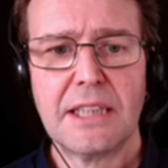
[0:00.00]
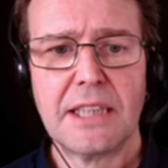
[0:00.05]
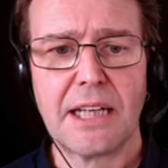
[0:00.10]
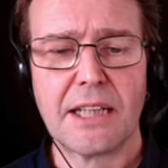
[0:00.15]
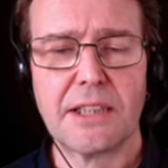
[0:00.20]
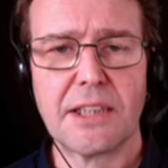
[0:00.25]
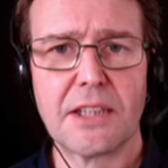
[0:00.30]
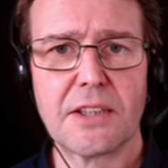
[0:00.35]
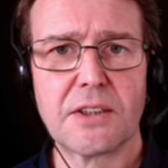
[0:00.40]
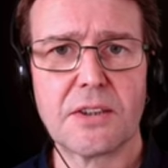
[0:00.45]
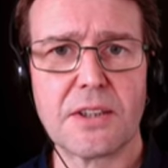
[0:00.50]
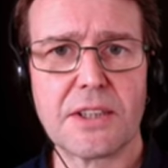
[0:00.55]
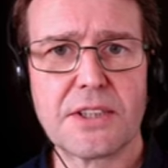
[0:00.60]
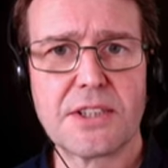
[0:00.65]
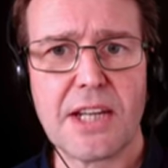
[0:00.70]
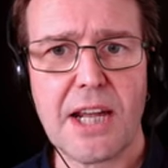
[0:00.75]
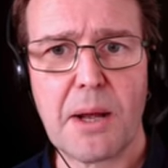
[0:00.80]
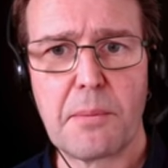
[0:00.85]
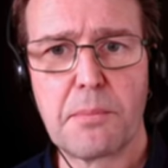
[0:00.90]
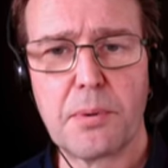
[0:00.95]
Another
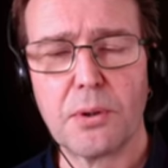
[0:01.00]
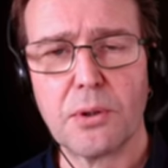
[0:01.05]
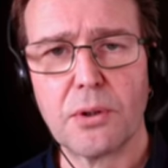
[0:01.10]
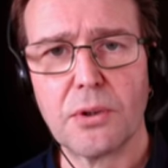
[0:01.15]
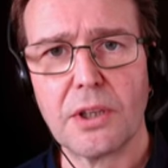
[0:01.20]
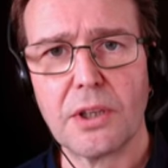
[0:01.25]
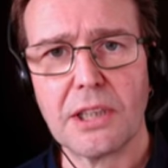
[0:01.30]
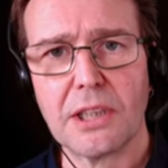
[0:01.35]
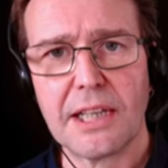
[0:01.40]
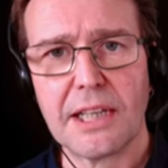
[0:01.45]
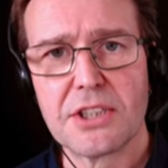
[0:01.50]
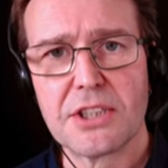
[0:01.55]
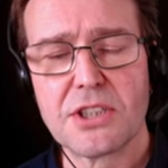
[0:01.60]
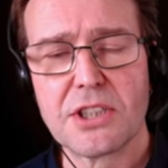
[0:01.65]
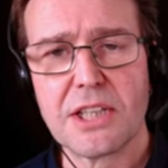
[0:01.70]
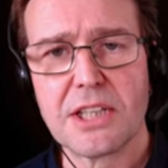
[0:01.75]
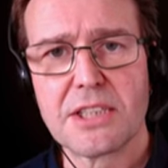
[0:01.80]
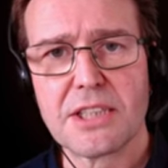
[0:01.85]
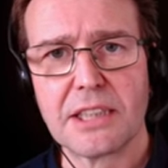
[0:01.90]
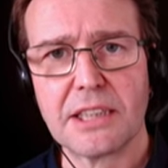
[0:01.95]
example the lights
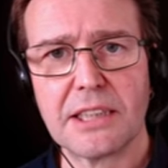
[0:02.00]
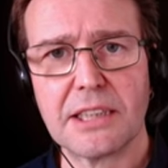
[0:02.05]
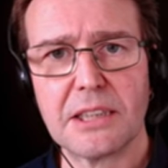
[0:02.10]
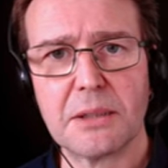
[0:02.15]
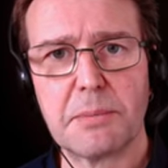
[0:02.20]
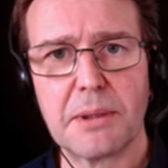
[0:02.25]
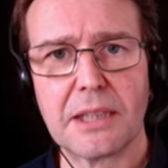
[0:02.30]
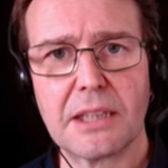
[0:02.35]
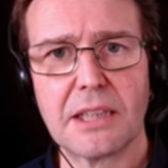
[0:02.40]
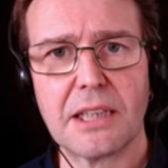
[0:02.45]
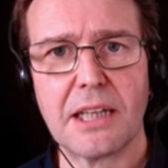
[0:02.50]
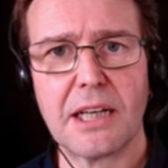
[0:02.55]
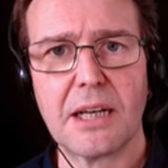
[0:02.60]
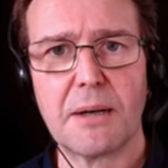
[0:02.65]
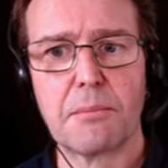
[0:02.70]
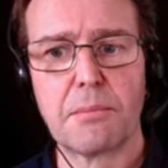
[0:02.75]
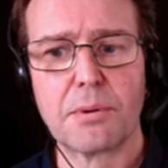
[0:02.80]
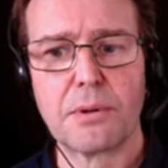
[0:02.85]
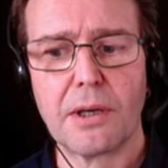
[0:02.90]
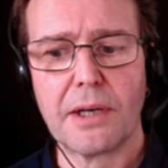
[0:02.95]
just a little bit uh,
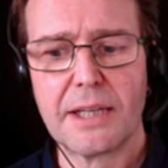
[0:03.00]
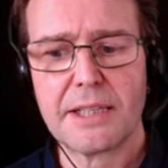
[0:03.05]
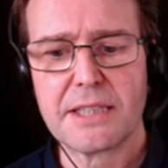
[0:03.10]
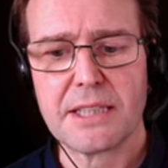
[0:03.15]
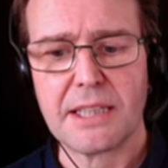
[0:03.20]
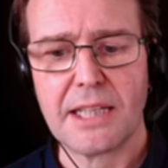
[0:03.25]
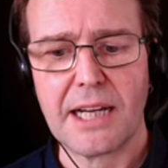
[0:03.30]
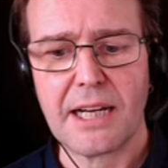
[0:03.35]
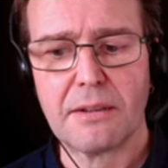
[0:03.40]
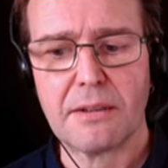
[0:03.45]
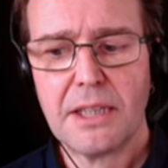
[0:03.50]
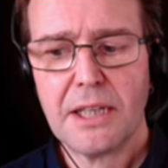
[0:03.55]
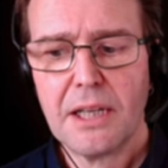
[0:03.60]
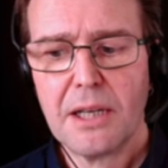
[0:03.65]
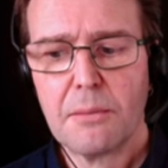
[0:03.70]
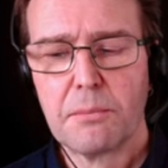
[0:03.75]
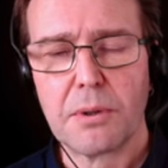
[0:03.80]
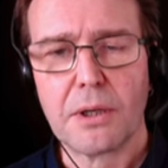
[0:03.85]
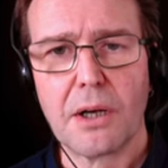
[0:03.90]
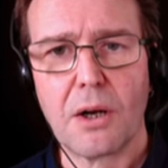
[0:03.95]
brighter now
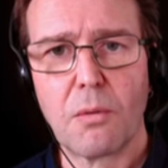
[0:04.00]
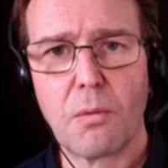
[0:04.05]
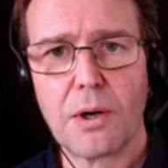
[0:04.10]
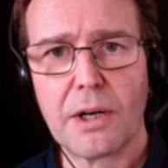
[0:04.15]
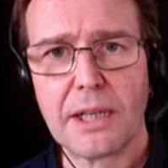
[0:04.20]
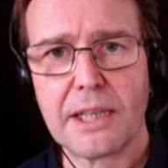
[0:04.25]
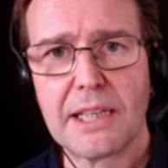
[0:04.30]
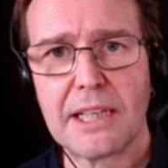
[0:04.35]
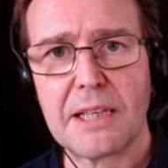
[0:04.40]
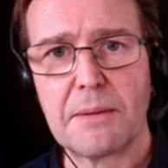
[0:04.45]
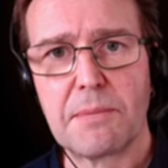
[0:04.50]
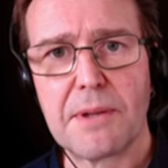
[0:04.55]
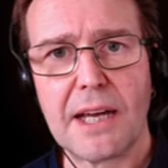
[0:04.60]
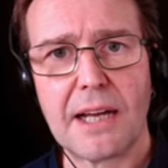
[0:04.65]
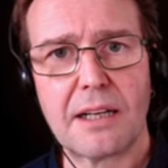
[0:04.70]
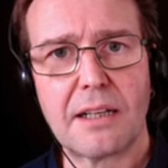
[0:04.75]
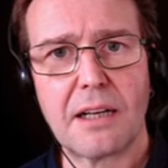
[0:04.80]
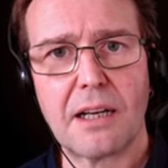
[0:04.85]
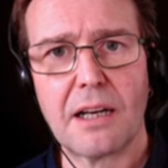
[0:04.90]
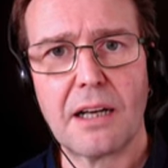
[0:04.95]
but I want to keep
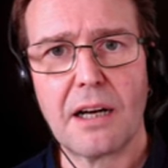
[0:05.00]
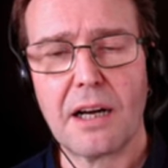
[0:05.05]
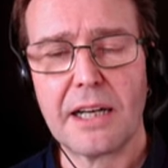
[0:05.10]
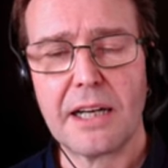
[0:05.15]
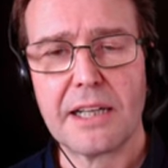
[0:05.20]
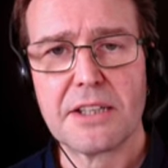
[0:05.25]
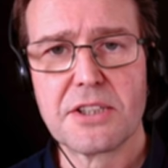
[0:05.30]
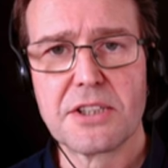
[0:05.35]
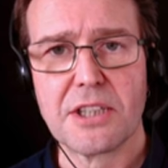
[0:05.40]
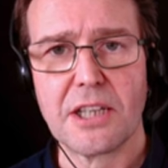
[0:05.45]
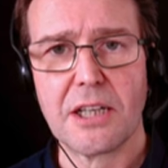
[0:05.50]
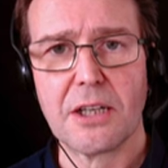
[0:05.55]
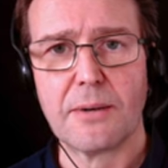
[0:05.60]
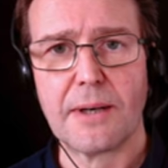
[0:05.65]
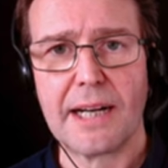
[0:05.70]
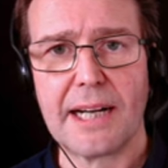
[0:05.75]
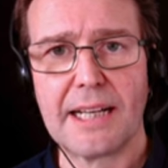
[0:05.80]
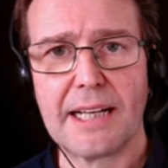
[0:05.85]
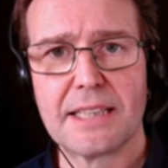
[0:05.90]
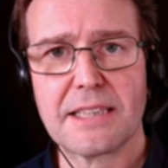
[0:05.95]
that uh, ISO
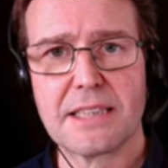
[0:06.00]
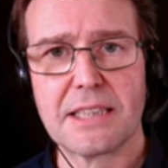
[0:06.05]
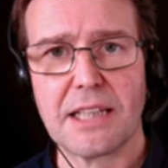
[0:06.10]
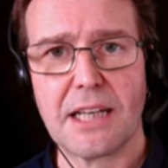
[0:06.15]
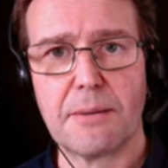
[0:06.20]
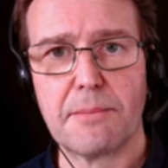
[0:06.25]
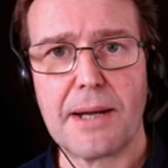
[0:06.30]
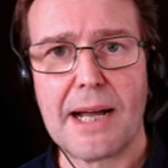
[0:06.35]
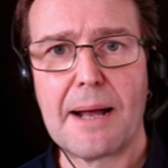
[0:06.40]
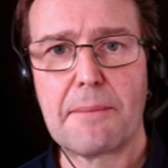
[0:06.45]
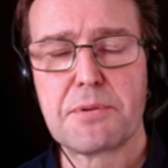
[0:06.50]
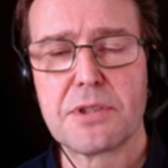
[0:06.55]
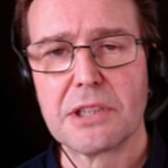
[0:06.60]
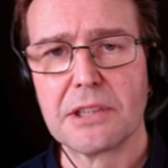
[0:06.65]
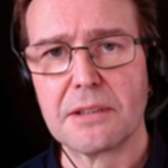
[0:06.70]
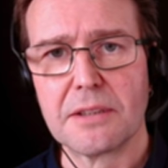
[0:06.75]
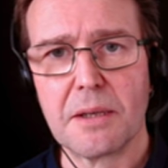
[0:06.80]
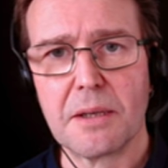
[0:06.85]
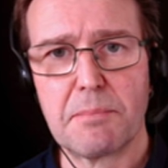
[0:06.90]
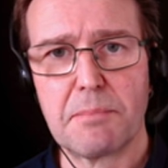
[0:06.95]
at um,
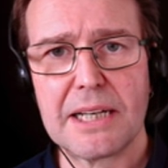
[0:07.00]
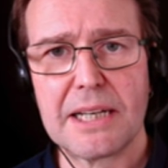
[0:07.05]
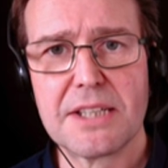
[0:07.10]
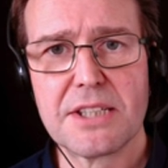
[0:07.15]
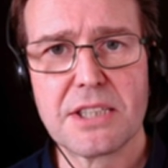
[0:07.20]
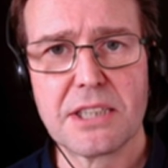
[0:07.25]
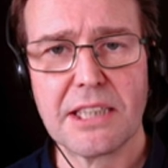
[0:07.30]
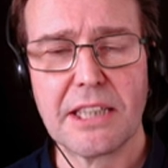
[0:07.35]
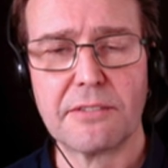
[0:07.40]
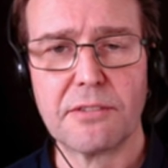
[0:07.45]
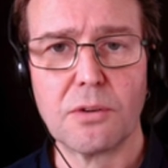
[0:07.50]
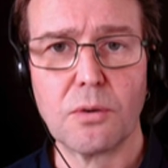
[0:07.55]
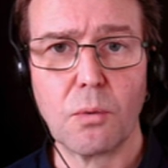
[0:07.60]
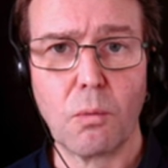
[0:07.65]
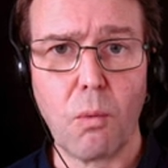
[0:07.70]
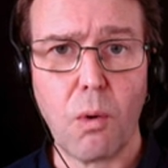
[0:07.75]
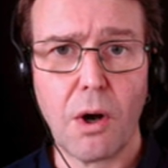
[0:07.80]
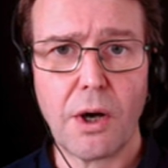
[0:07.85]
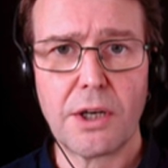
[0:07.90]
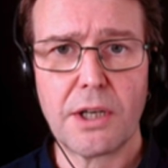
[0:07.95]
absolutely the base level
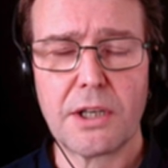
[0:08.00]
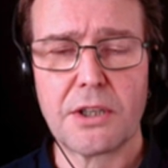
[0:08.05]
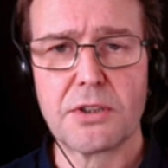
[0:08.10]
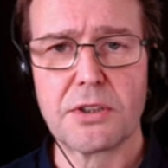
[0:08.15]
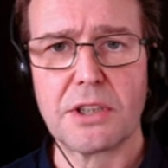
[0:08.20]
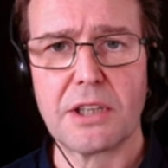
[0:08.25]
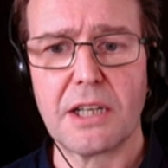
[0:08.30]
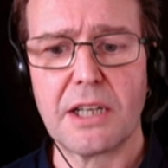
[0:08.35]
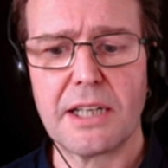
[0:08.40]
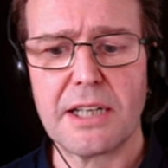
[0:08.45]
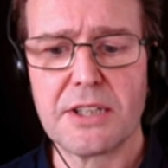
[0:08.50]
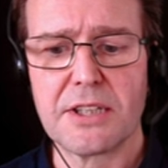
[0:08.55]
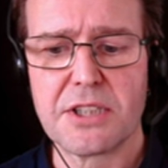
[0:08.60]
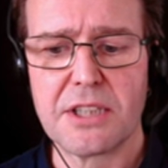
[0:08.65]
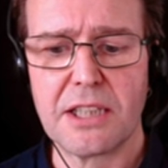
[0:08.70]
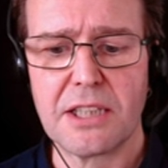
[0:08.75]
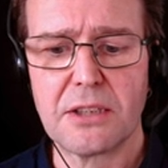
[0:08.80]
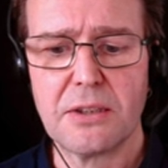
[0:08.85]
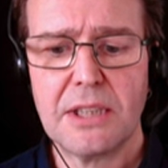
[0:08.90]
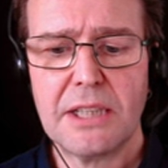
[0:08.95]
100
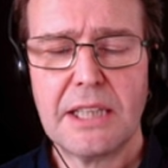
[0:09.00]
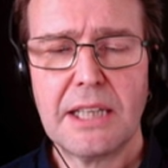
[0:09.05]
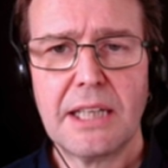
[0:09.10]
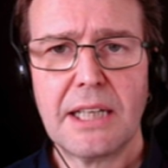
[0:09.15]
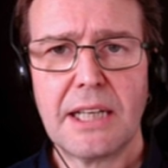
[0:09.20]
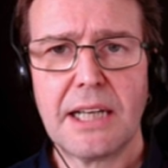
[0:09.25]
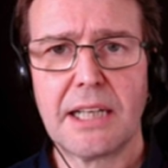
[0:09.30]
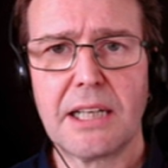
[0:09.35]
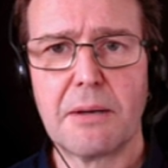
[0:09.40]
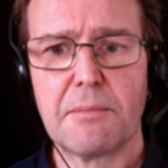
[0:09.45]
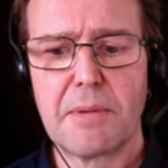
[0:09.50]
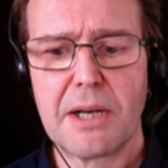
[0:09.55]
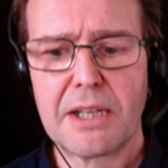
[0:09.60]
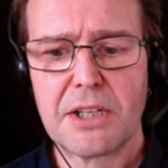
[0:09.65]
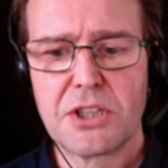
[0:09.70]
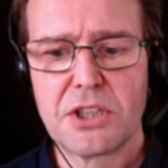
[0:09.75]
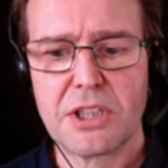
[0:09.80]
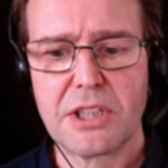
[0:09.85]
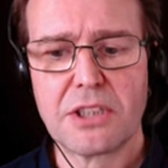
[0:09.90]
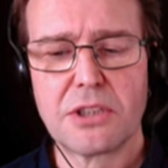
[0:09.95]
ISO and I'm
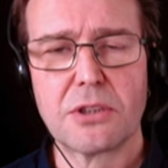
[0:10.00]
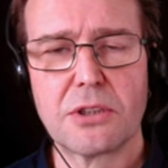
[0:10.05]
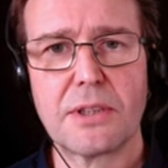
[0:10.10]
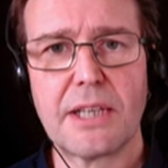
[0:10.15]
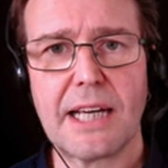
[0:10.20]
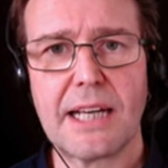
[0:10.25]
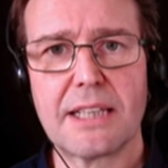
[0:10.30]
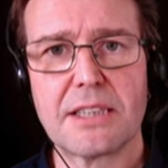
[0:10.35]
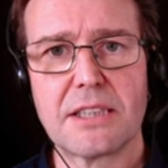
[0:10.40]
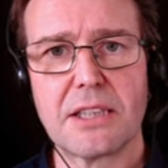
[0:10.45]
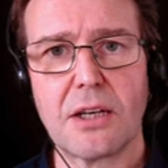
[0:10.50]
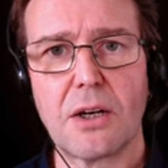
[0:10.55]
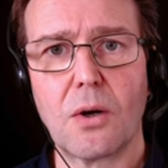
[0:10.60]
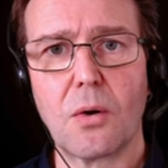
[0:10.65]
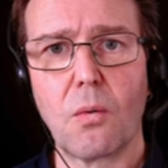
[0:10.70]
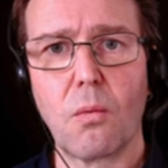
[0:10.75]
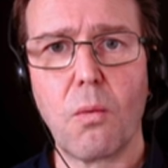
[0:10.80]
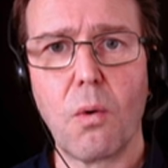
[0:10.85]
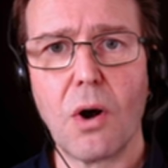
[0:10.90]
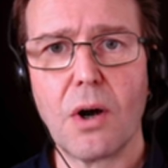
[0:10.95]
managing to get a uh,
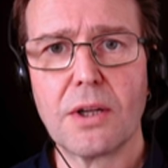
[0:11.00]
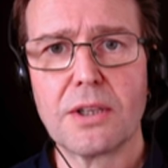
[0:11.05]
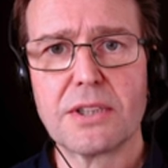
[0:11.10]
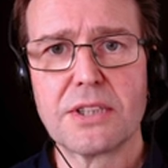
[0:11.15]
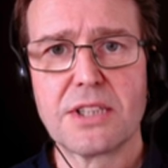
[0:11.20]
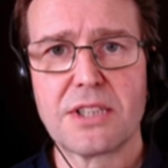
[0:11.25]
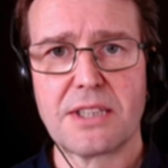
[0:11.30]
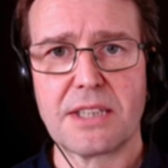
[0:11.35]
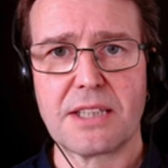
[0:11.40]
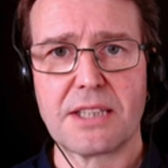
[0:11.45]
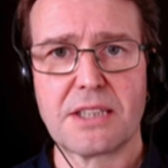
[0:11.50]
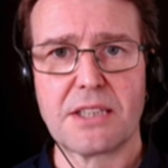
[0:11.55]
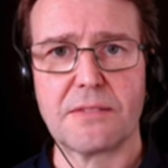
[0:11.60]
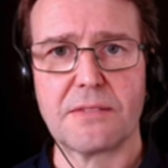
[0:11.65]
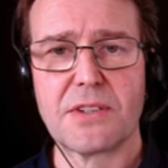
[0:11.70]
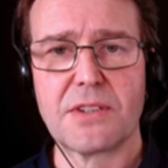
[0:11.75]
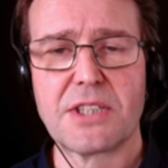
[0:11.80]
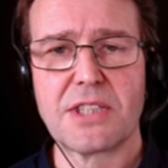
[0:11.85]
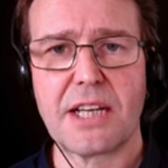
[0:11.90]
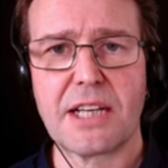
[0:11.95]
one sixth of
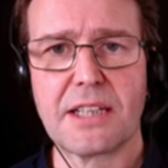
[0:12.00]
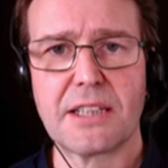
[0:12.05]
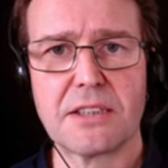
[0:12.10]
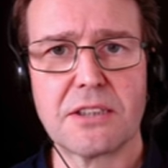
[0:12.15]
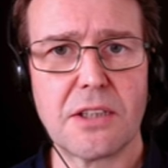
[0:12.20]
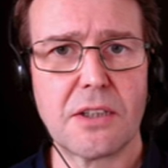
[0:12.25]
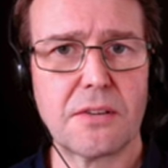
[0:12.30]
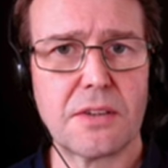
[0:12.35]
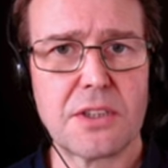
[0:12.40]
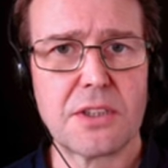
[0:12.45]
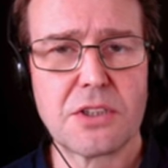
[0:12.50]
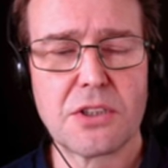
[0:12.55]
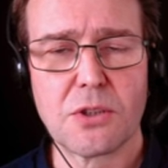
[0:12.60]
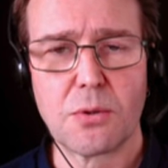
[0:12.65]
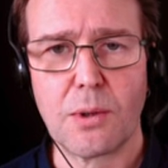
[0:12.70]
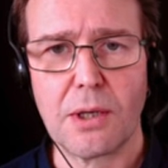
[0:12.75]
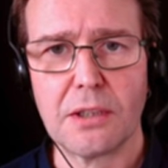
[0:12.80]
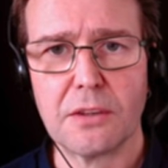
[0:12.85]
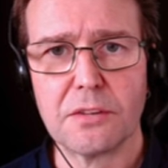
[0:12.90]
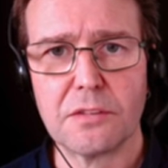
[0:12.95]
a second on this
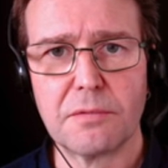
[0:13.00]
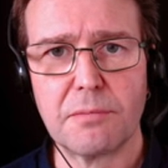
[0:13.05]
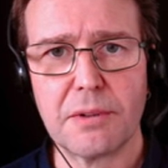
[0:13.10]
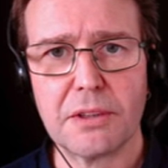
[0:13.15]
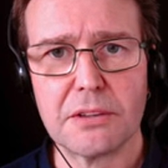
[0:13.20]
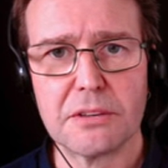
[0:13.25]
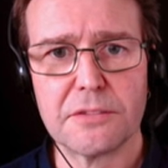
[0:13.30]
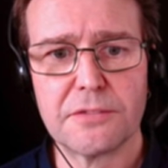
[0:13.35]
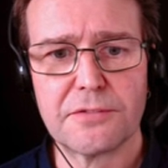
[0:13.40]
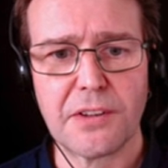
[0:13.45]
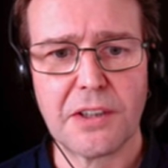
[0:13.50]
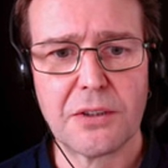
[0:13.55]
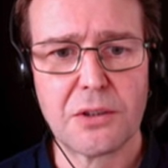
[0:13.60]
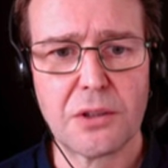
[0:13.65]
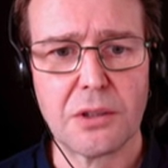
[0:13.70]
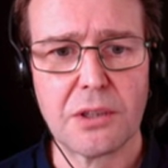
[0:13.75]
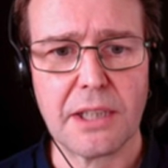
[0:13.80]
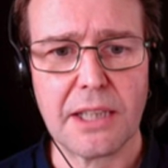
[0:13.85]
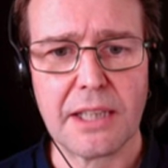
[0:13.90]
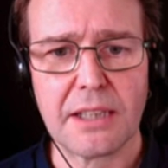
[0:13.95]
12 mil
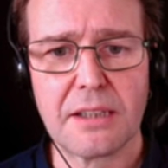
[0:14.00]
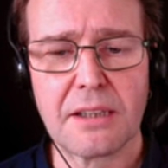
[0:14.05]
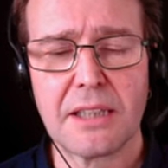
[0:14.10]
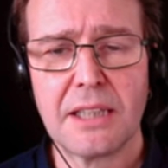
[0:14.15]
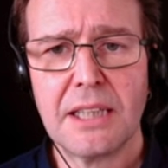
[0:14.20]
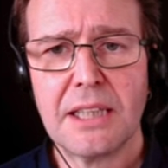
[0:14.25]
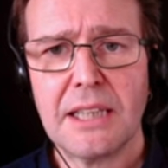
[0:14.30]
focal length.